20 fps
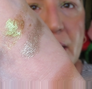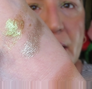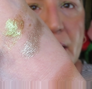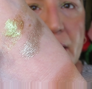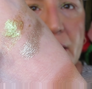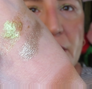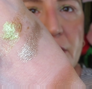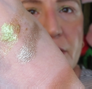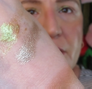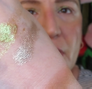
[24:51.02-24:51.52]

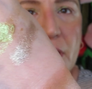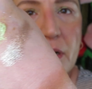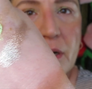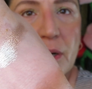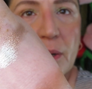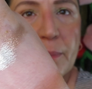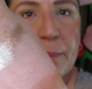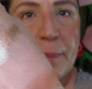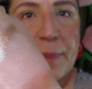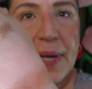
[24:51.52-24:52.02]
and a
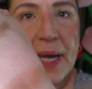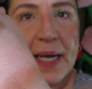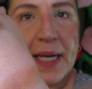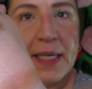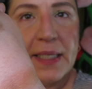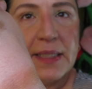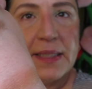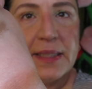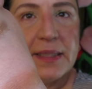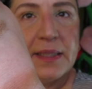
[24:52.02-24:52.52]
darker
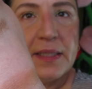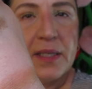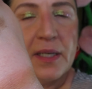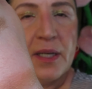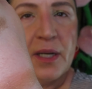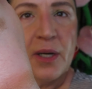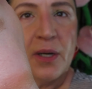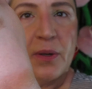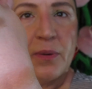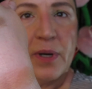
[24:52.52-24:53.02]
base,
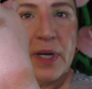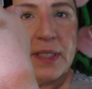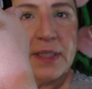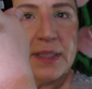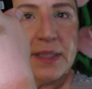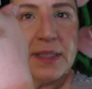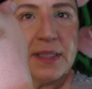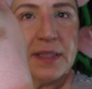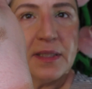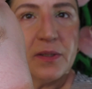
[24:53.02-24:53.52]

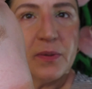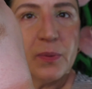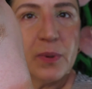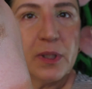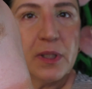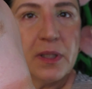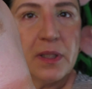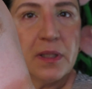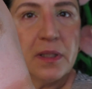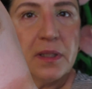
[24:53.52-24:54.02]
whereas this
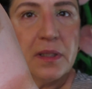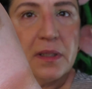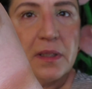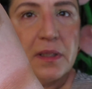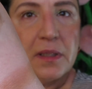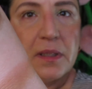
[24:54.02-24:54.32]
one